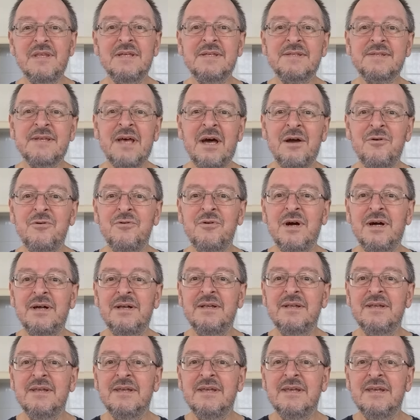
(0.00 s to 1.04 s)
So uh,
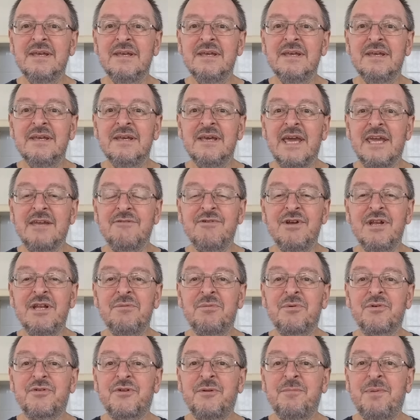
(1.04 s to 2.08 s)
he really
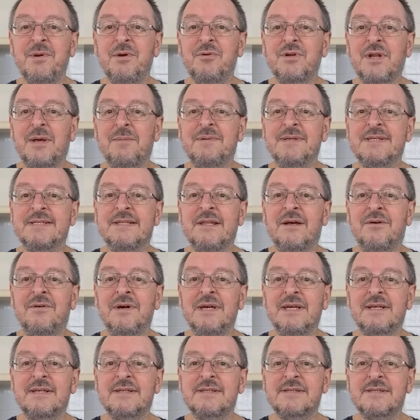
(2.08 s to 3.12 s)
wants to build up his
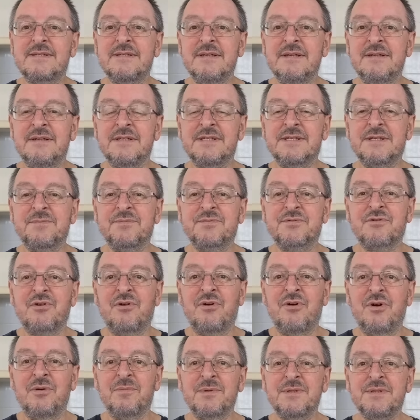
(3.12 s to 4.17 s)
likes and his
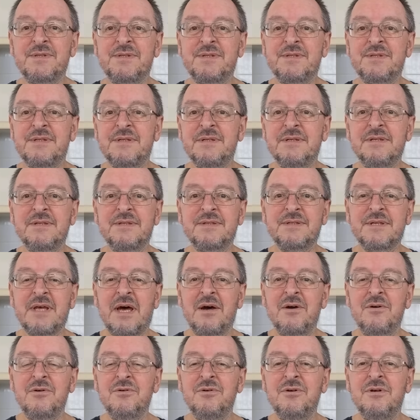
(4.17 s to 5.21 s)
subscribers.
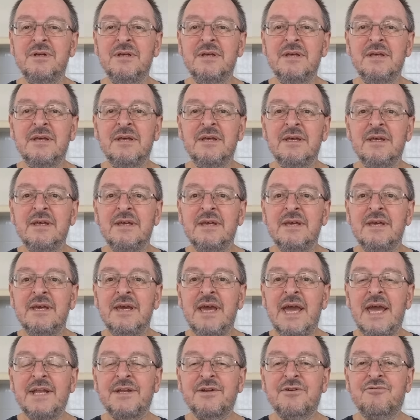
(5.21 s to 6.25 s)
So
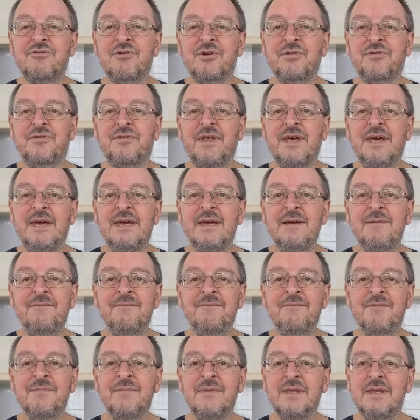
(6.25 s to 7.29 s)
head across there,
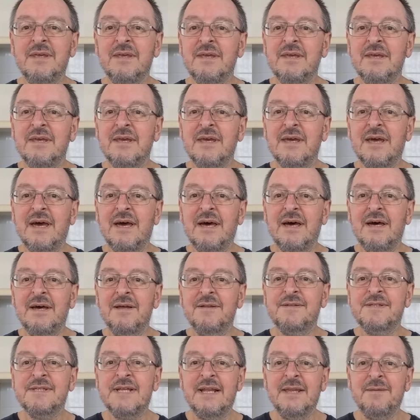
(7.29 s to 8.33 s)
uh,
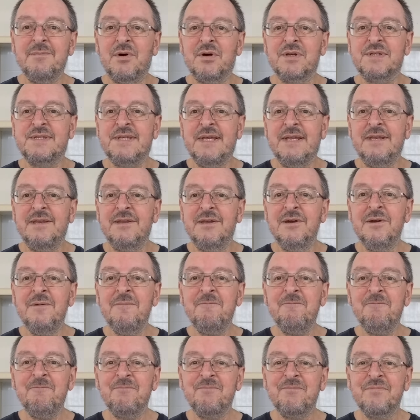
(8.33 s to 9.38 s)
tell him I sent
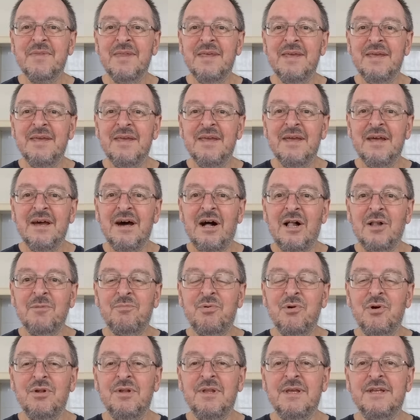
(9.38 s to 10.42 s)
you. I'll
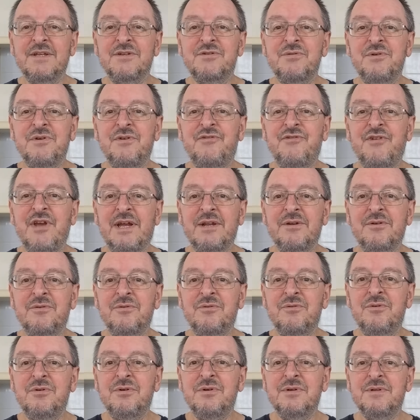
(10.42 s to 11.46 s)
put a link to his
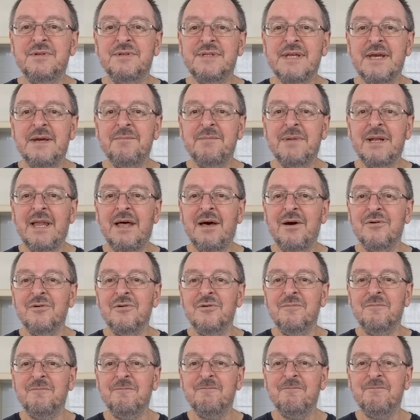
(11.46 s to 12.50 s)
channel down
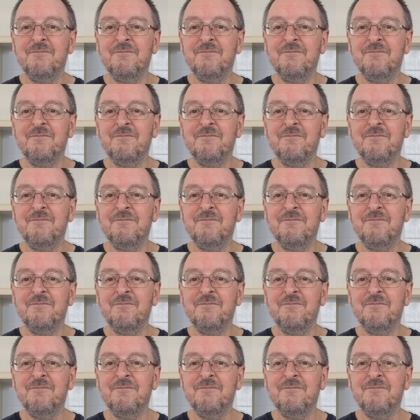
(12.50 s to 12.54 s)
below.